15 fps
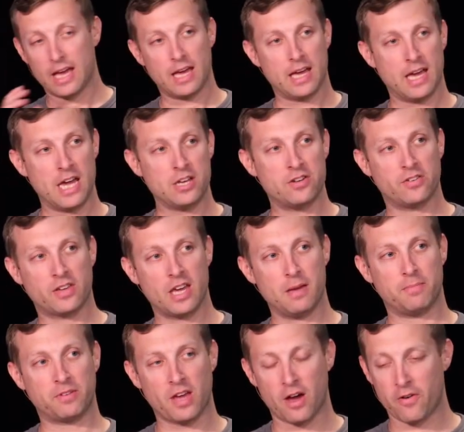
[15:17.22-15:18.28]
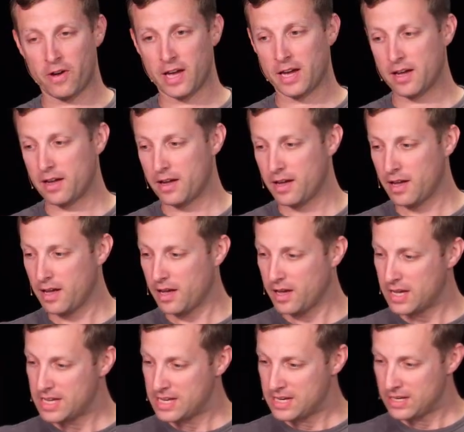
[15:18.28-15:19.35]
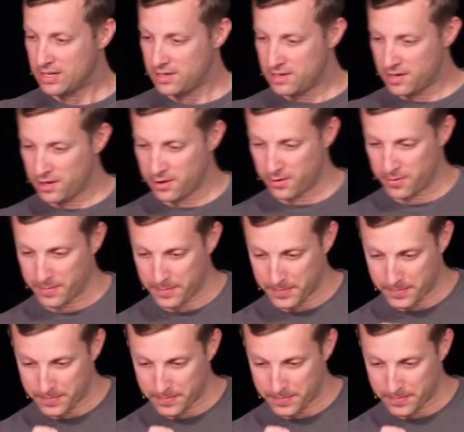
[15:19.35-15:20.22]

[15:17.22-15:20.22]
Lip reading: just keeps going too.